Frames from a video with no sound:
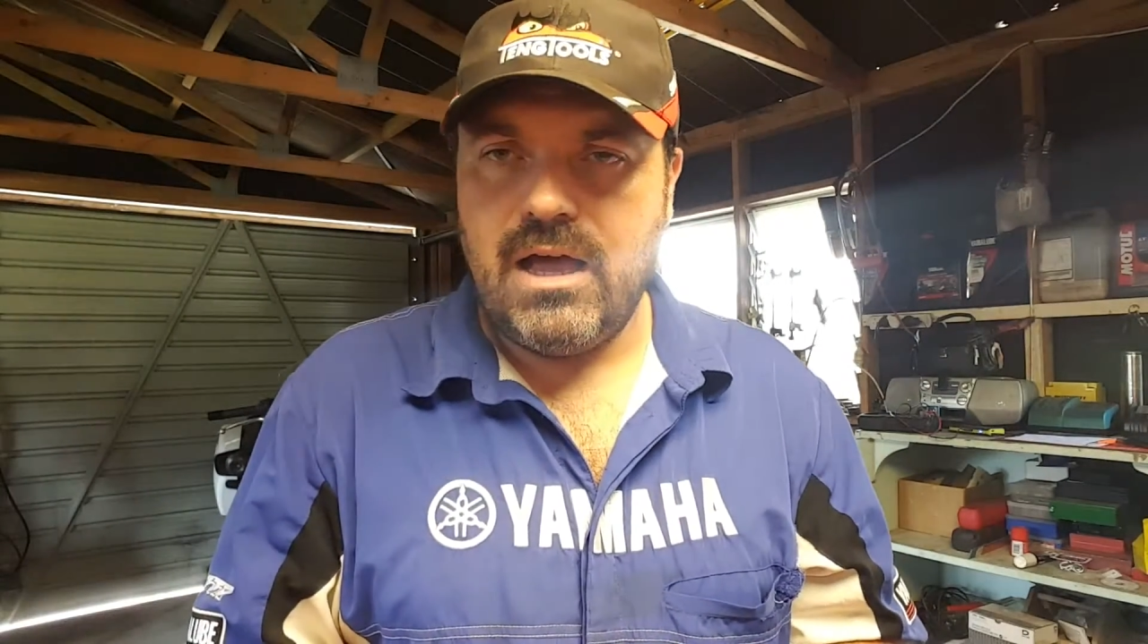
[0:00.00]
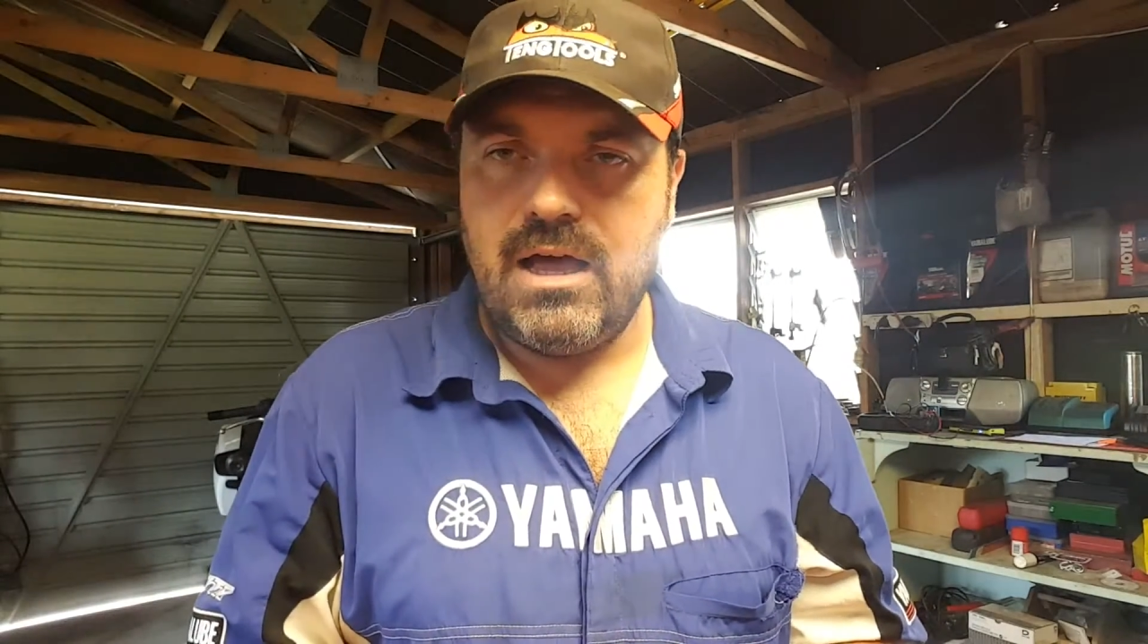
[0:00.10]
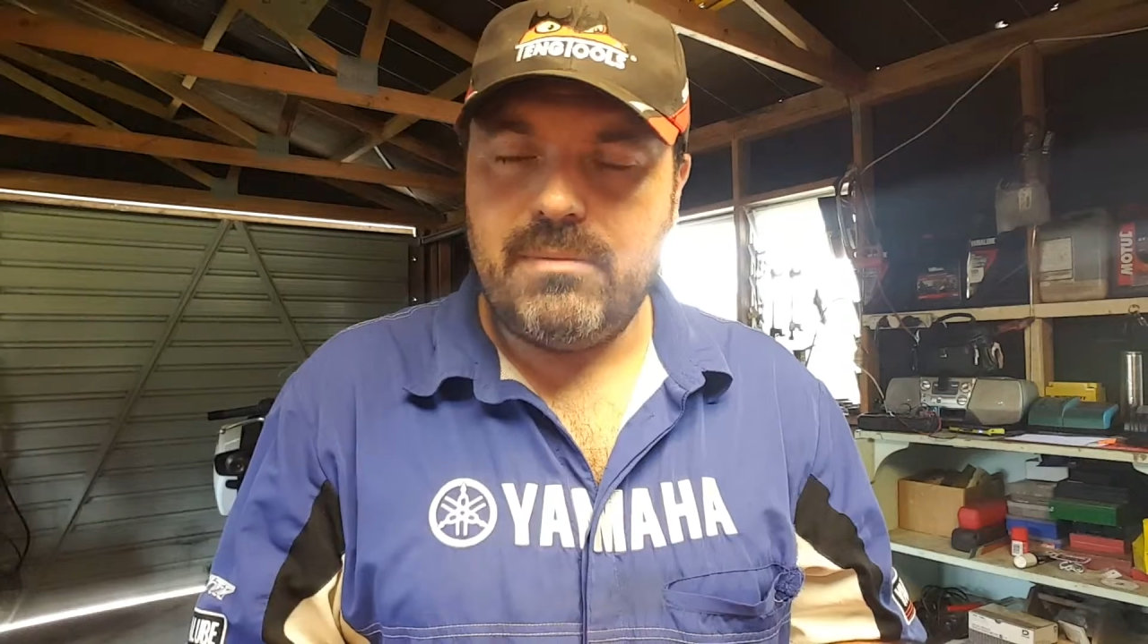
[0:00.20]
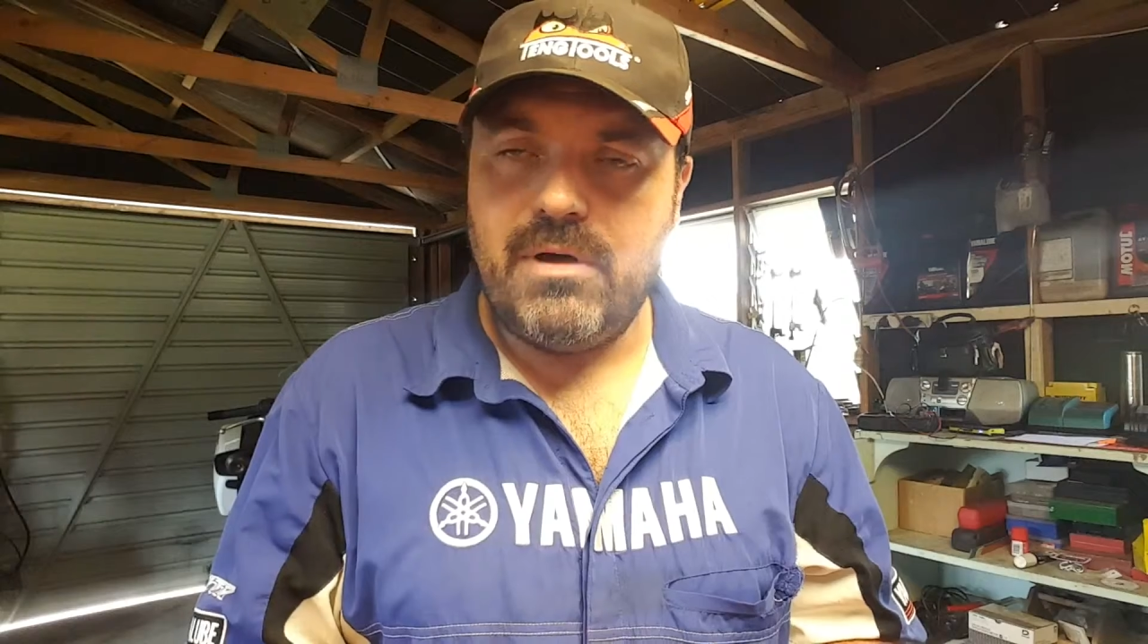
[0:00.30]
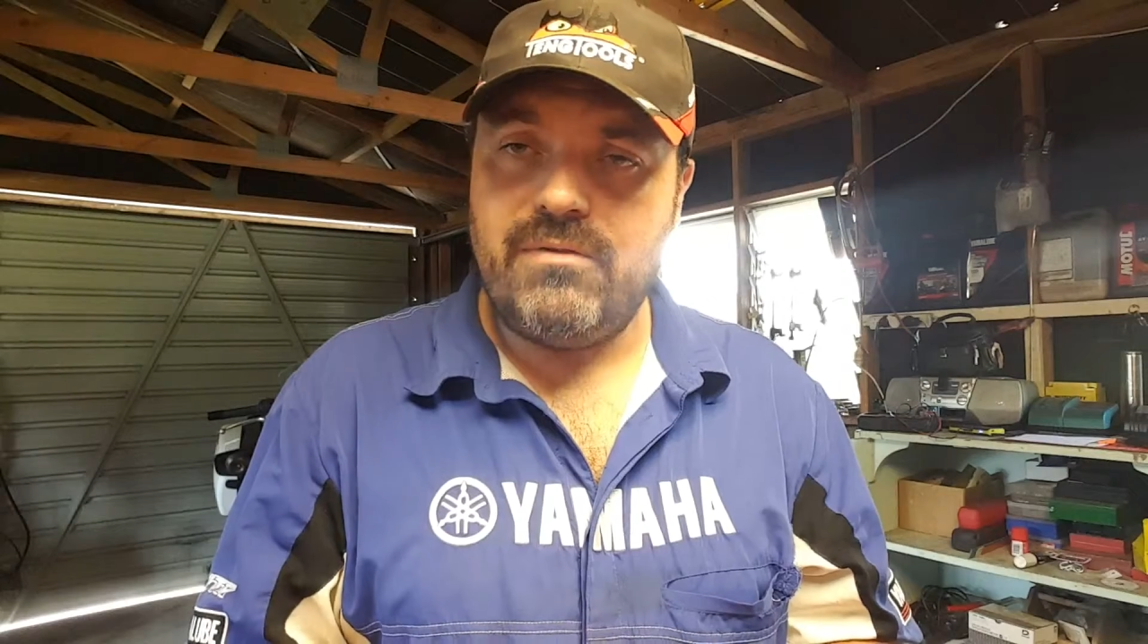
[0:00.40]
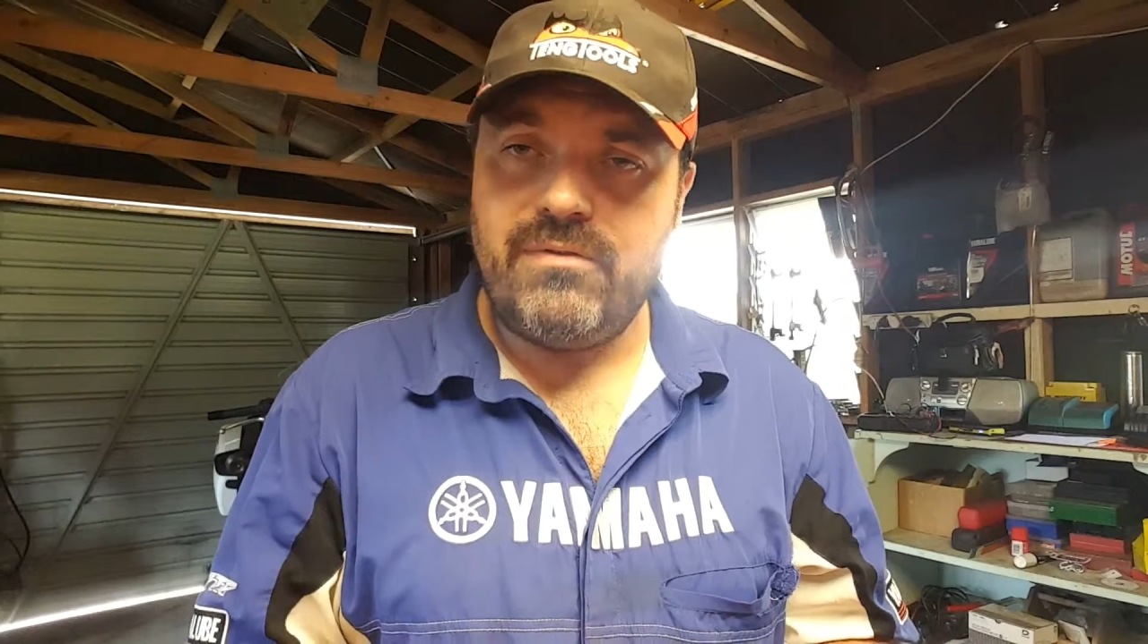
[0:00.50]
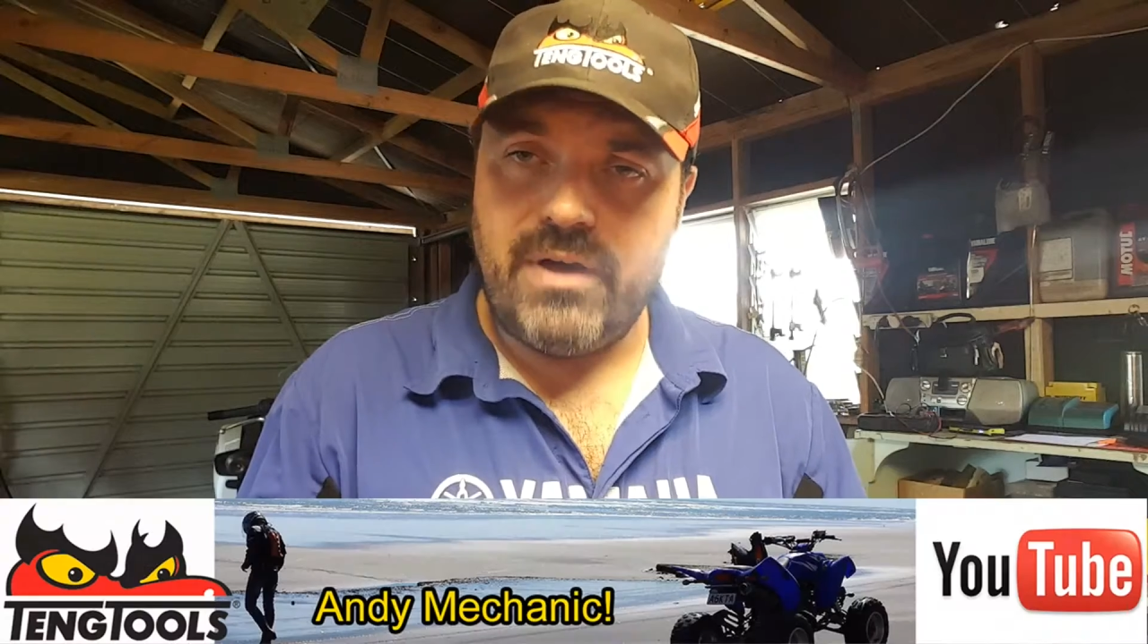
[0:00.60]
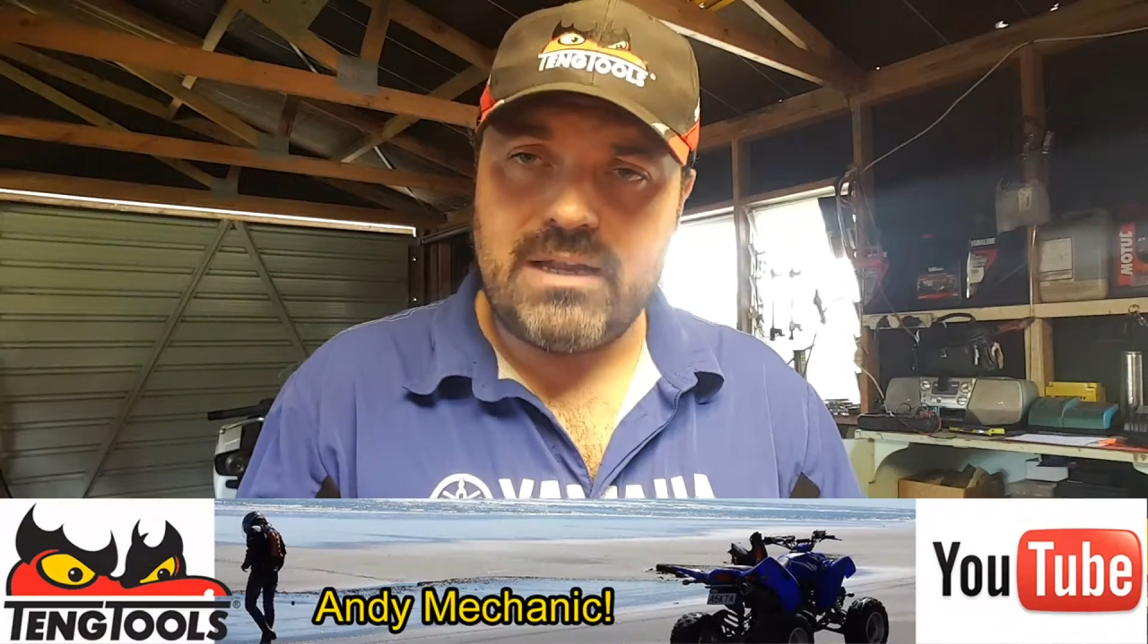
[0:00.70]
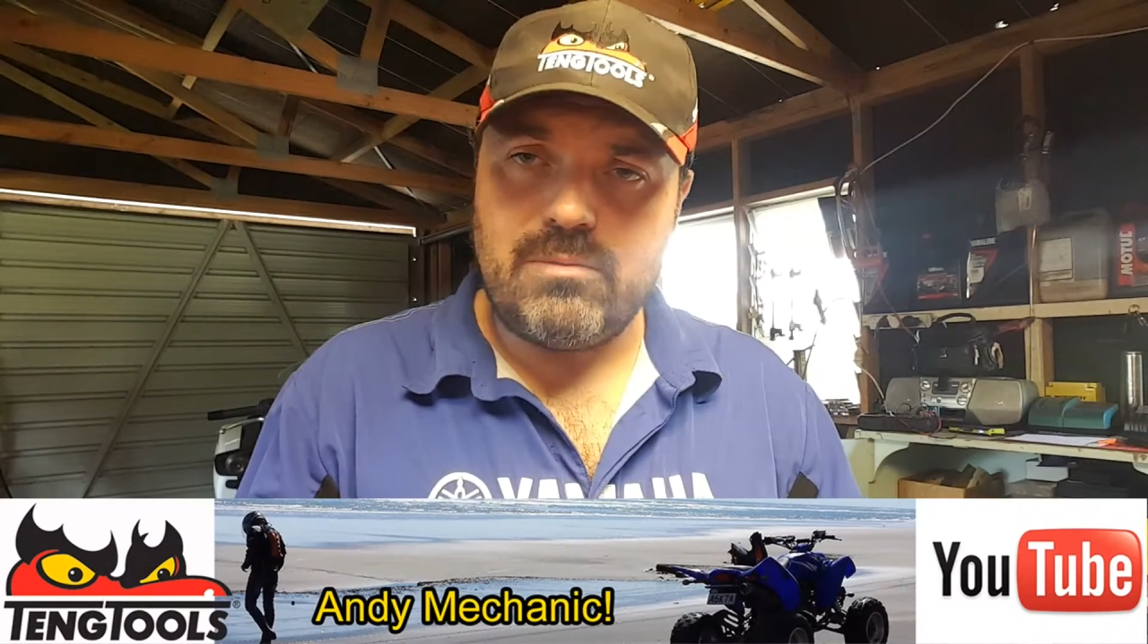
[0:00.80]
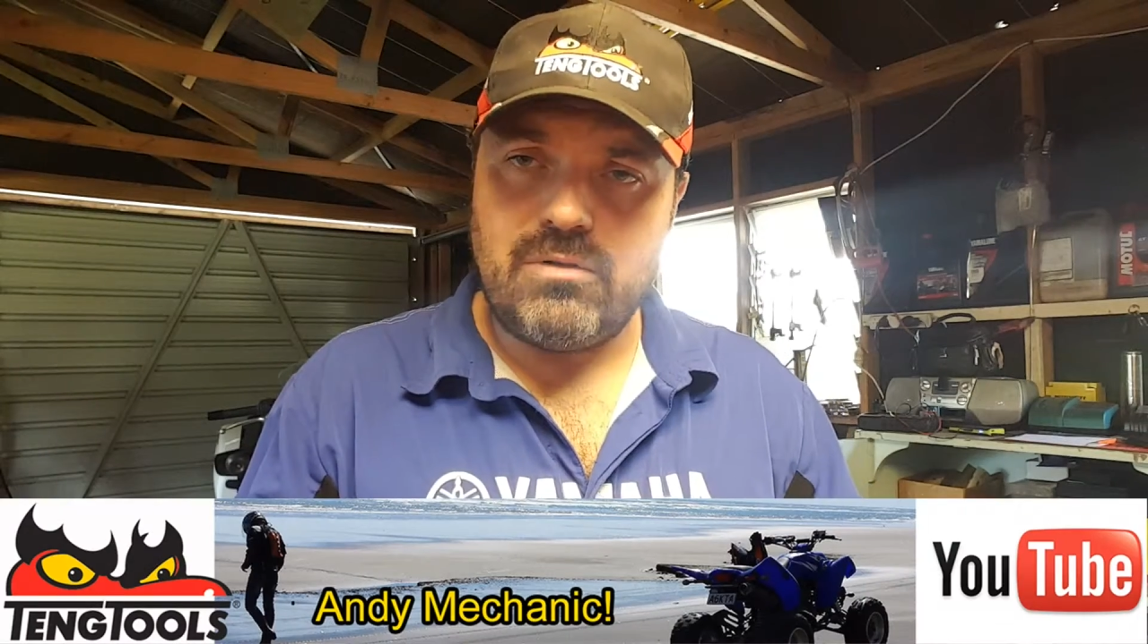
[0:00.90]
um,
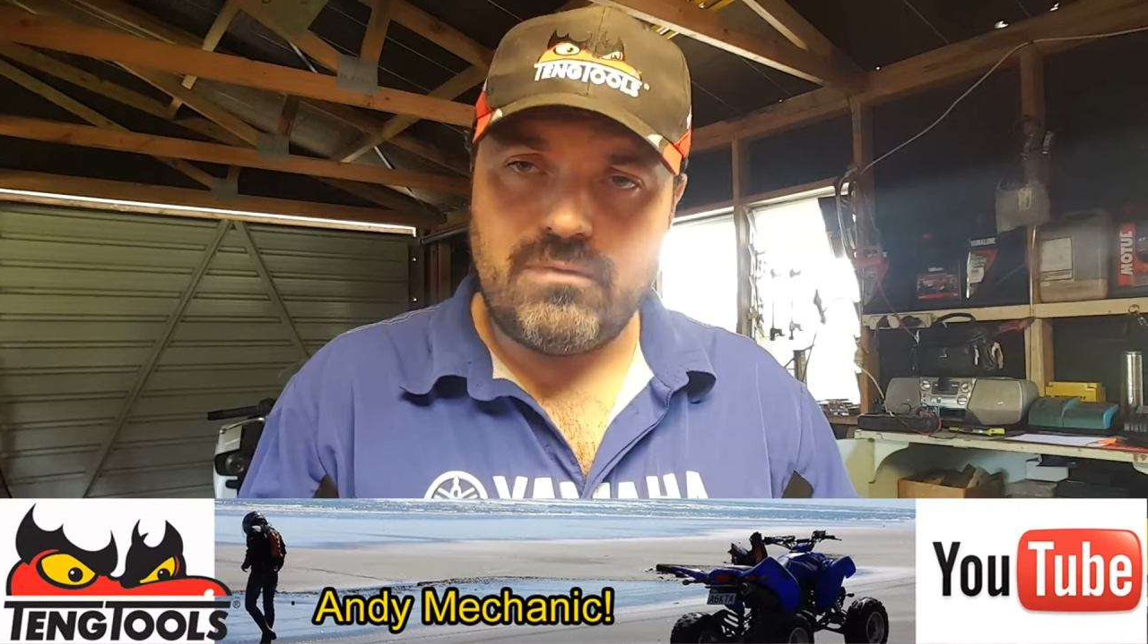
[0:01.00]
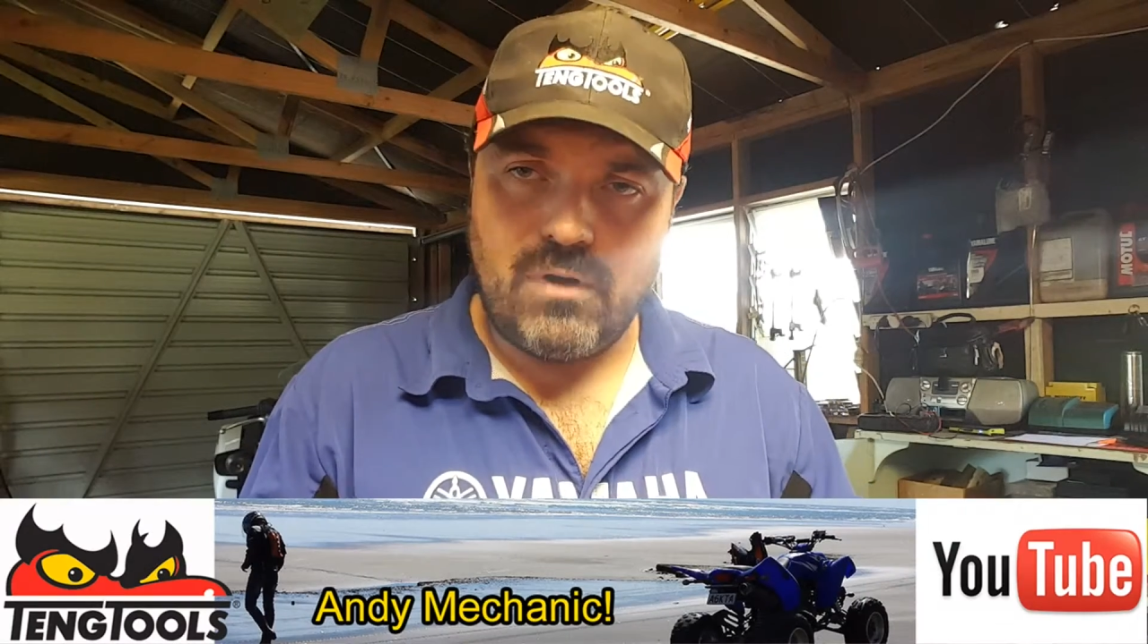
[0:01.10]
available